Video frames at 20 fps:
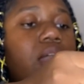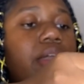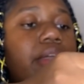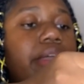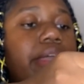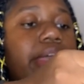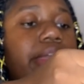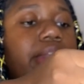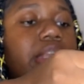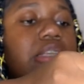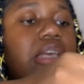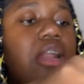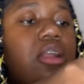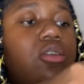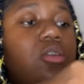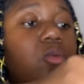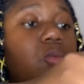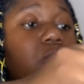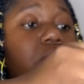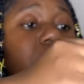And I don't
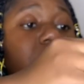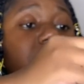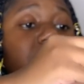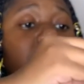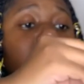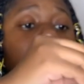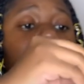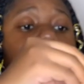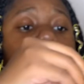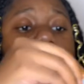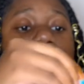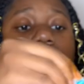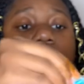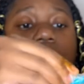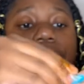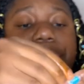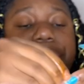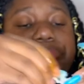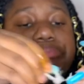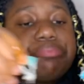know when this video will come out
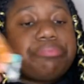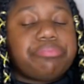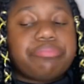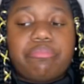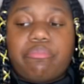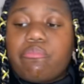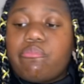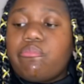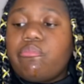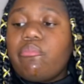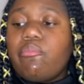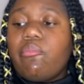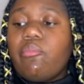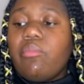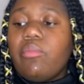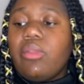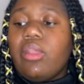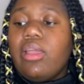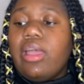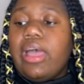
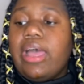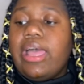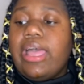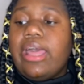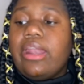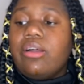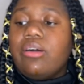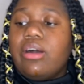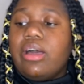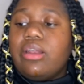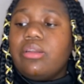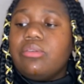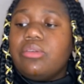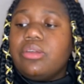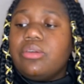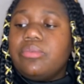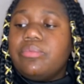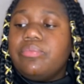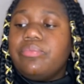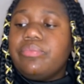at all. I don't know.